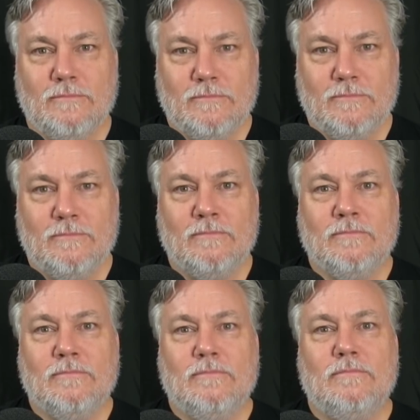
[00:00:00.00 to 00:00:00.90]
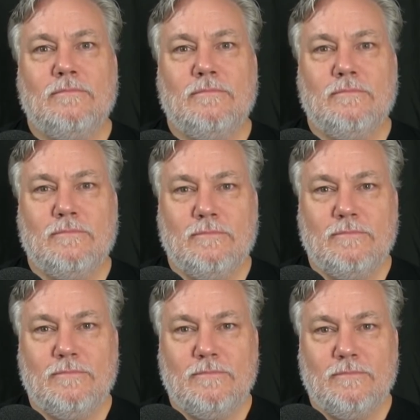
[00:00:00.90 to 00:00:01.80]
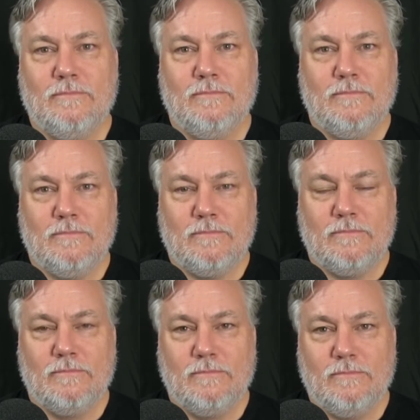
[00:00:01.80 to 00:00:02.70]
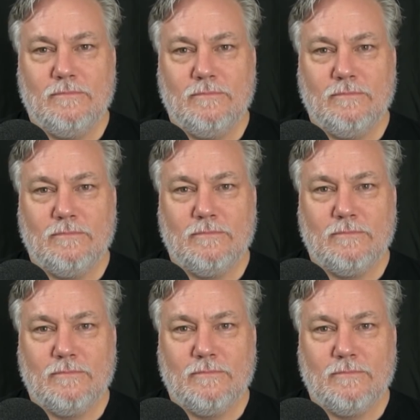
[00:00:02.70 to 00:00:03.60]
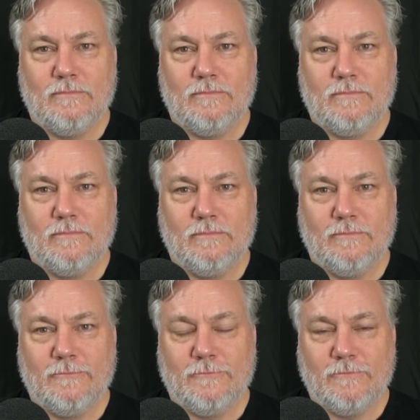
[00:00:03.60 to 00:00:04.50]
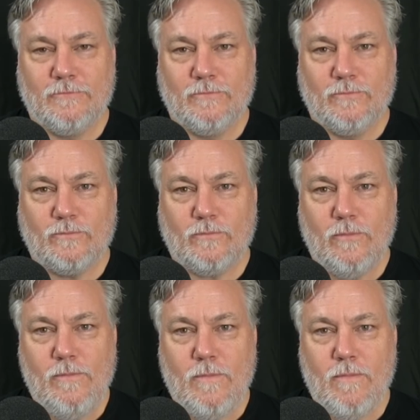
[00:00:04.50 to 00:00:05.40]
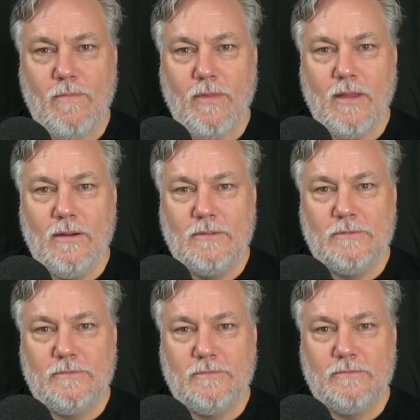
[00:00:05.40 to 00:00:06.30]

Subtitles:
No words are spoken by the person on screen.